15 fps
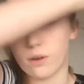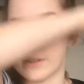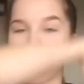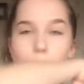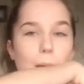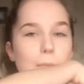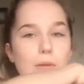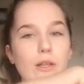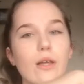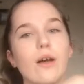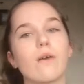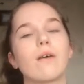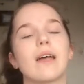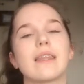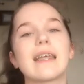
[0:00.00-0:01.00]
down
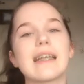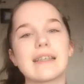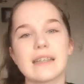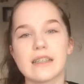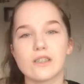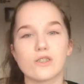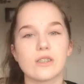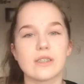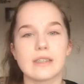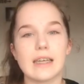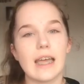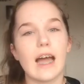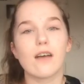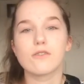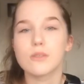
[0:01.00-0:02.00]
below and then you can just see
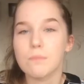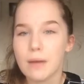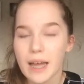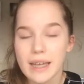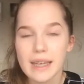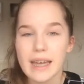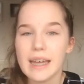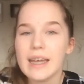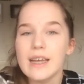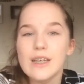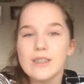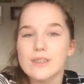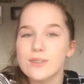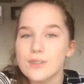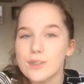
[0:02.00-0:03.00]
how to buy it.
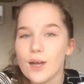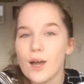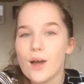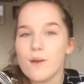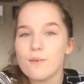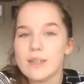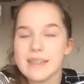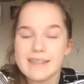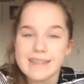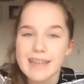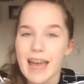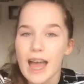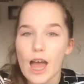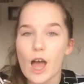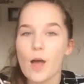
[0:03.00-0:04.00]
So
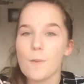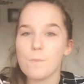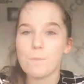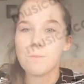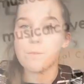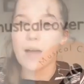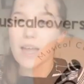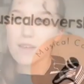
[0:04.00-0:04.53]
yeah, bye